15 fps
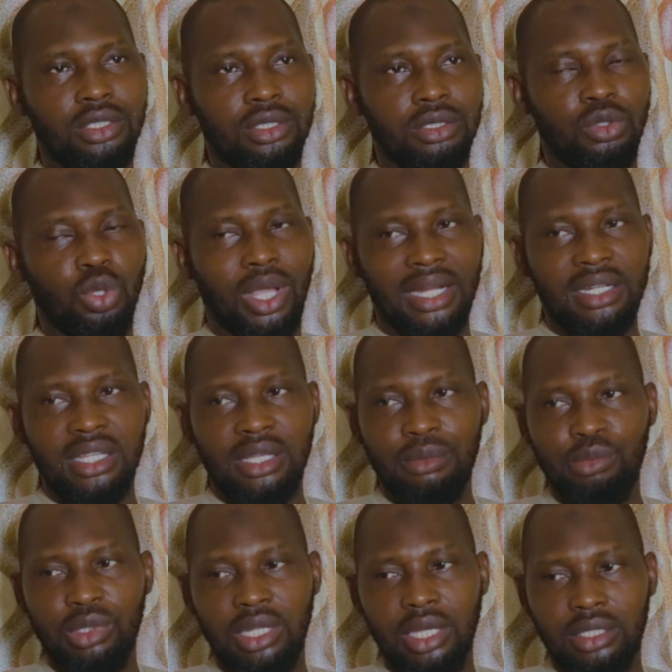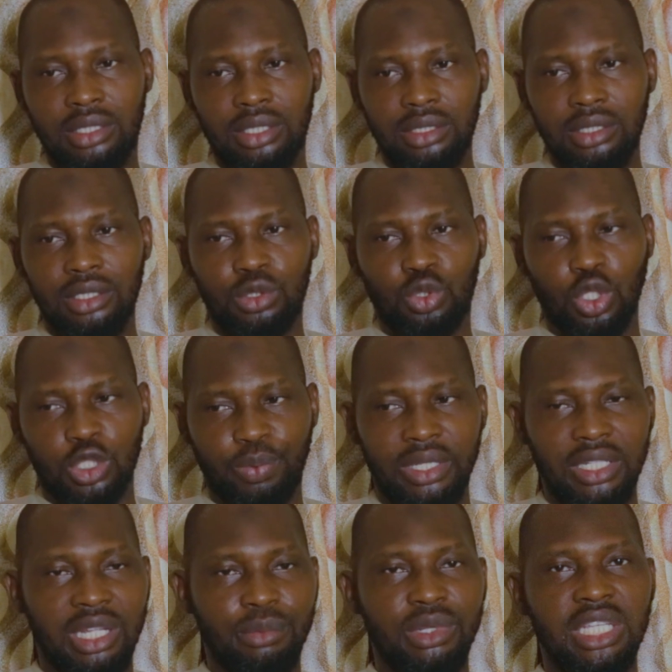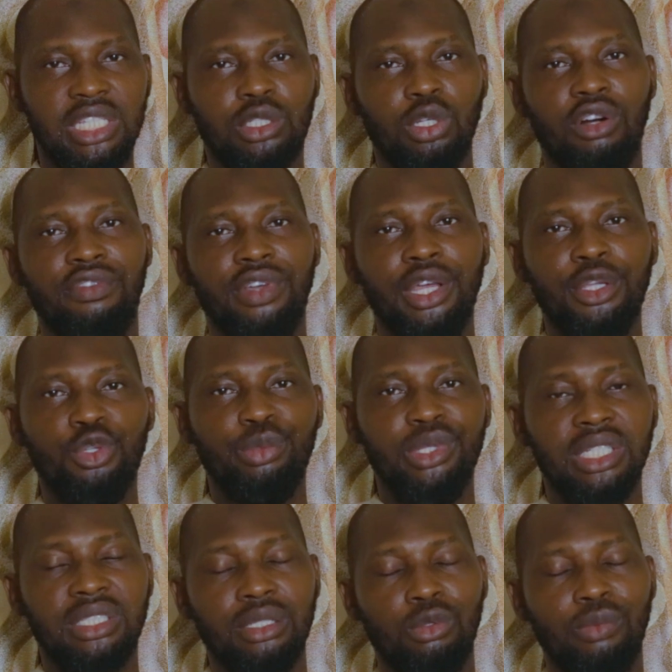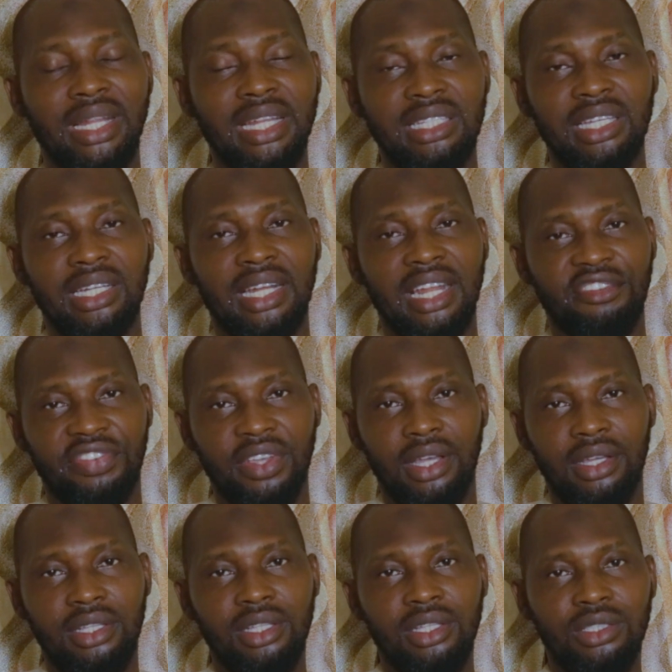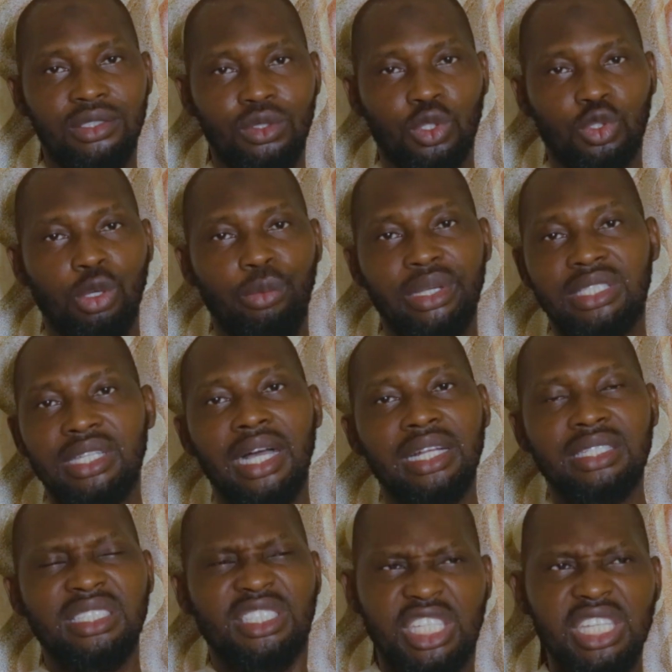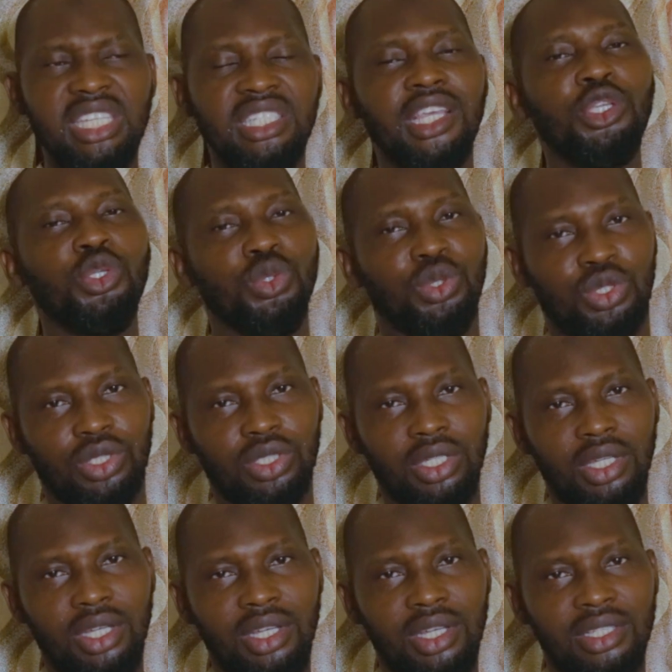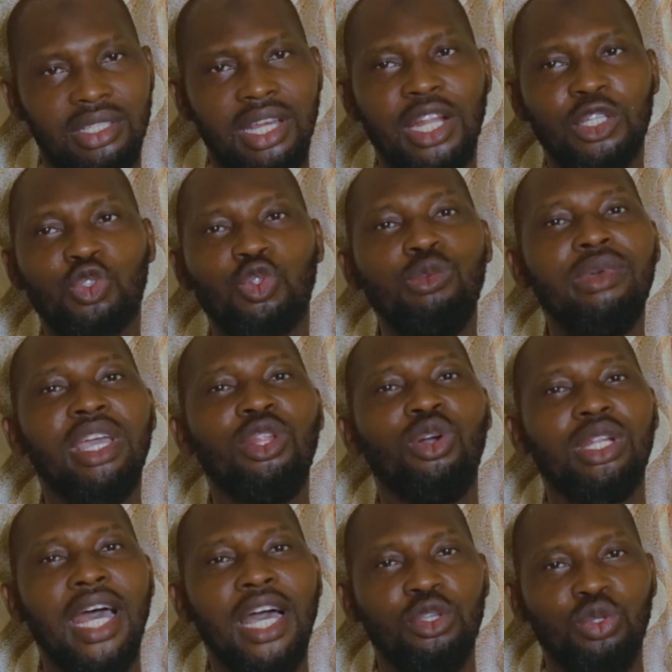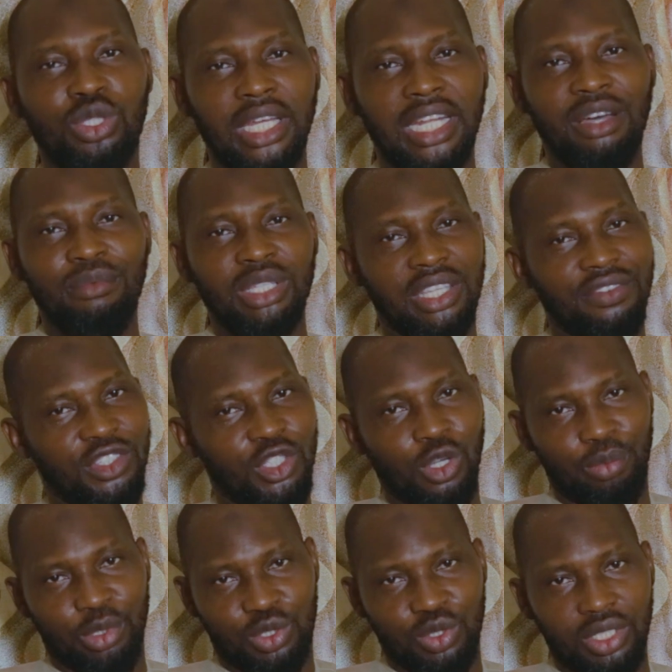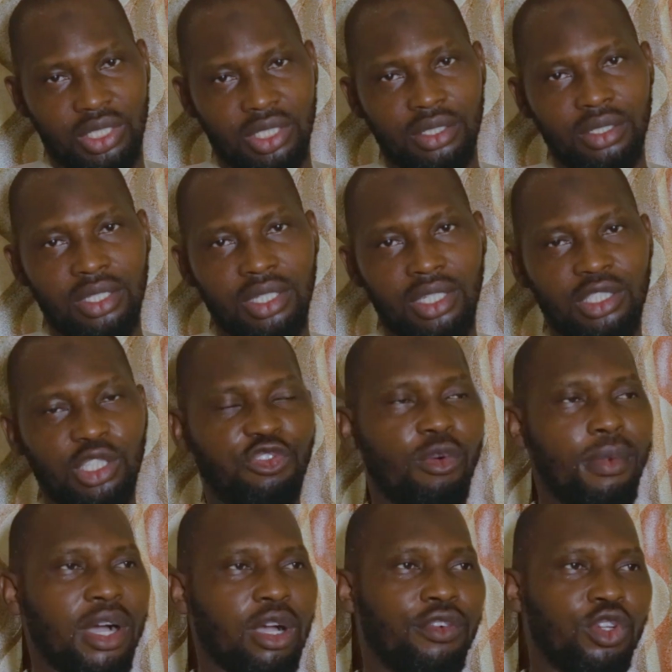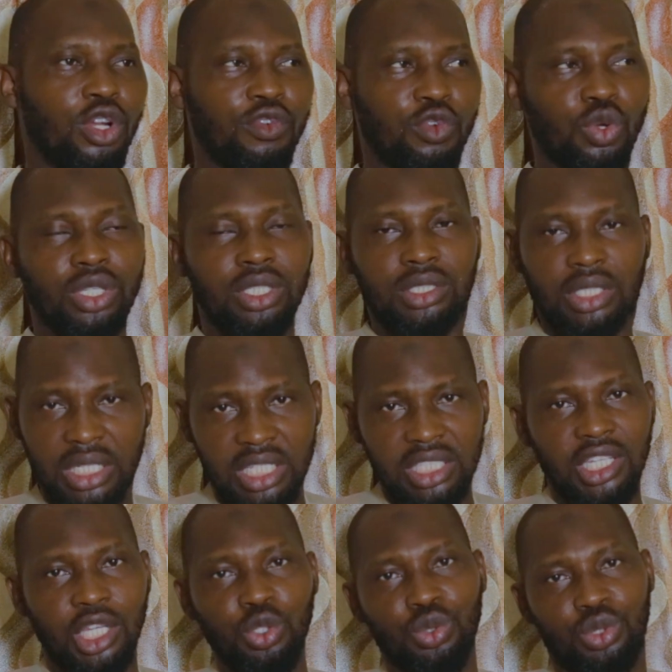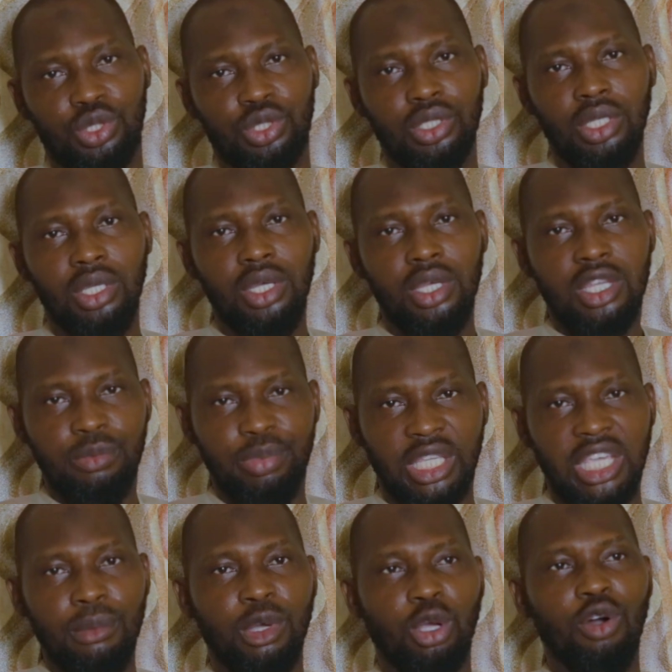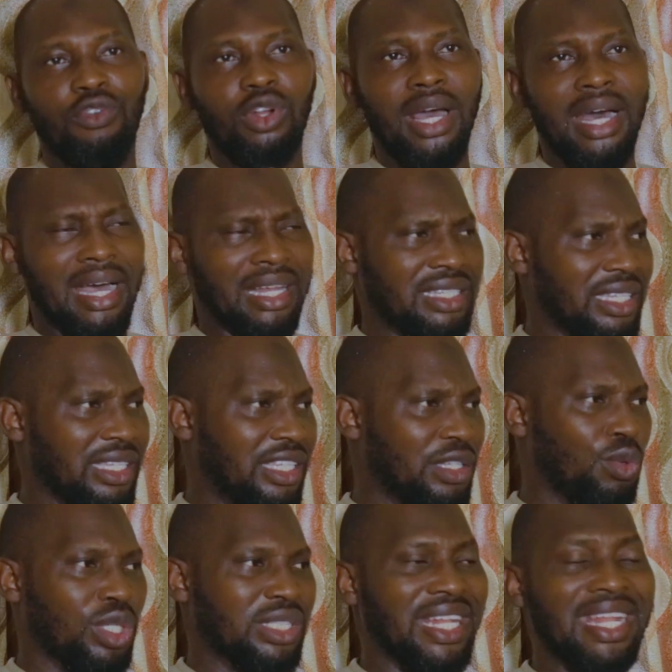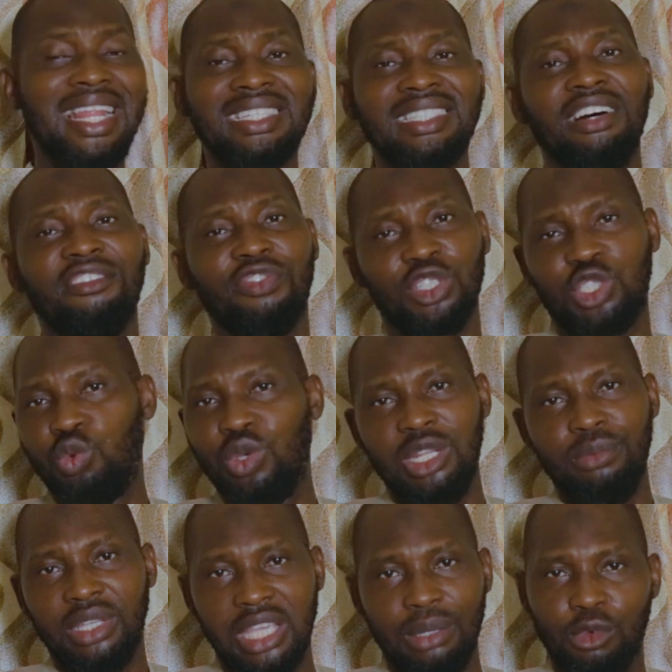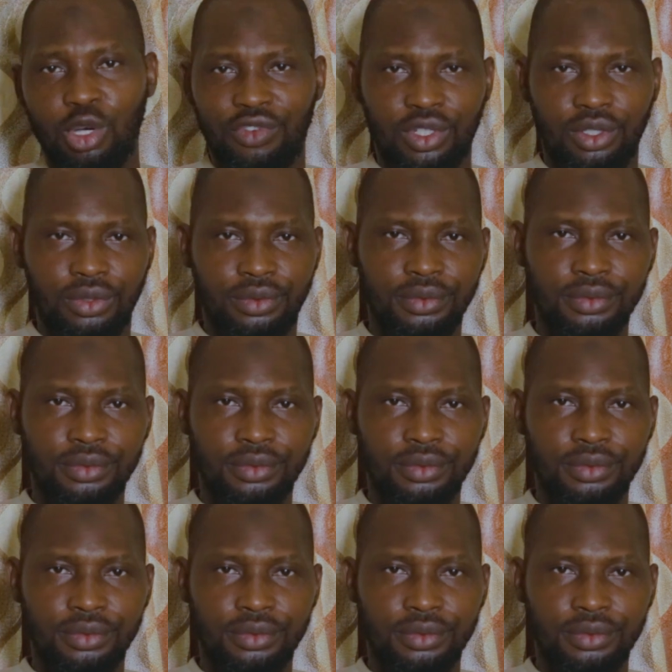Look at the immediate suspended Minister of Humanitarian Affairs, Dr. Betty Ati. She is a youth. There are so many other youth that have been given the opportunity. The former governor of Kogi State is a youth. He became a governor, I think he was less than 40 when he became governor.